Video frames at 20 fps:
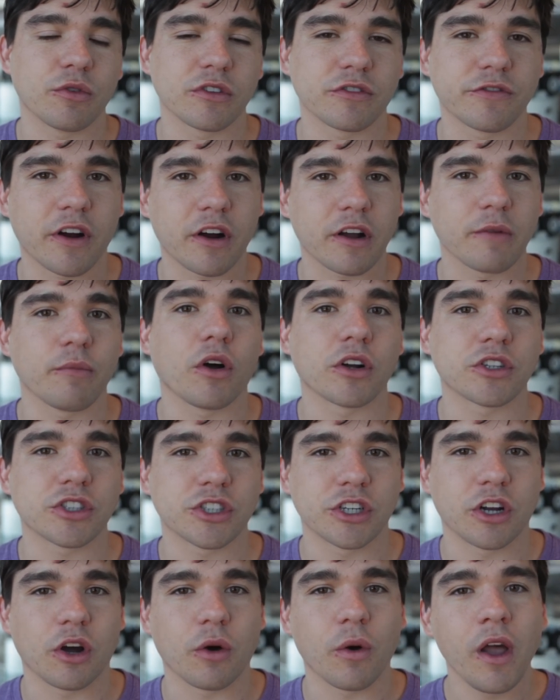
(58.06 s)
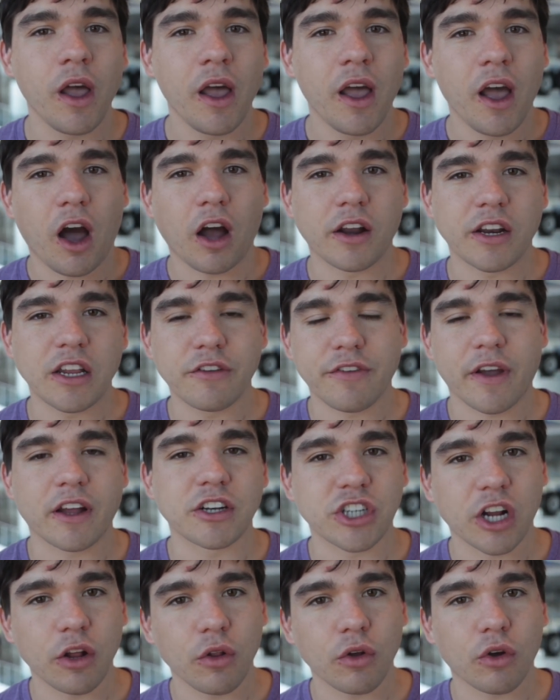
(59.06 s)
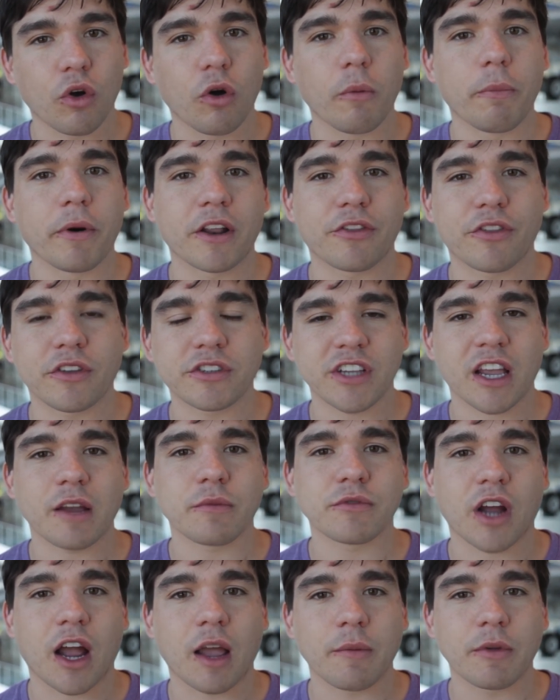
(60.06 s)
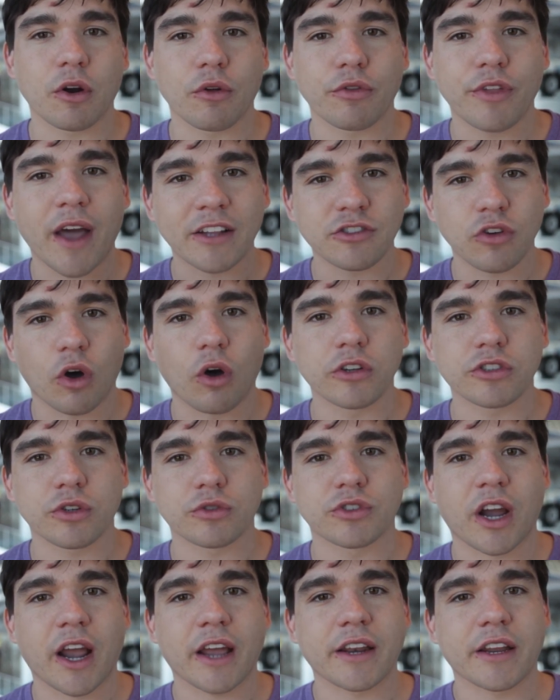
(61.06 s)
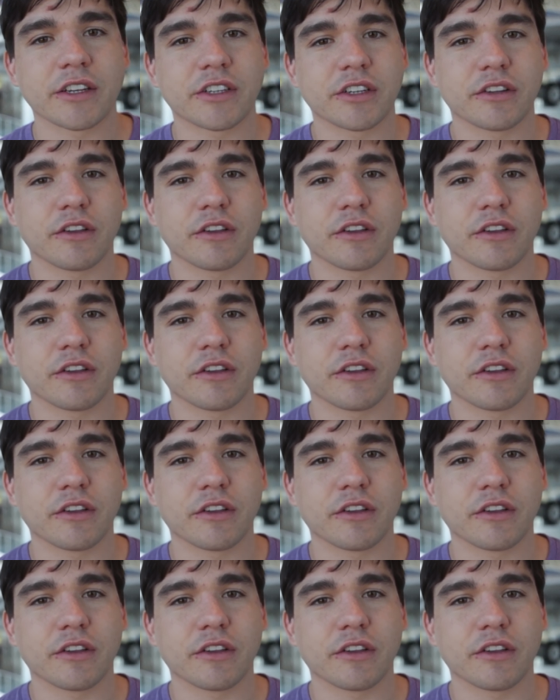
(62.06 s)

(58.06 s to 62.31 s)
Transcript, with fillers: was very much, you know, an evangelical, but at the same time, you know, that's also tied into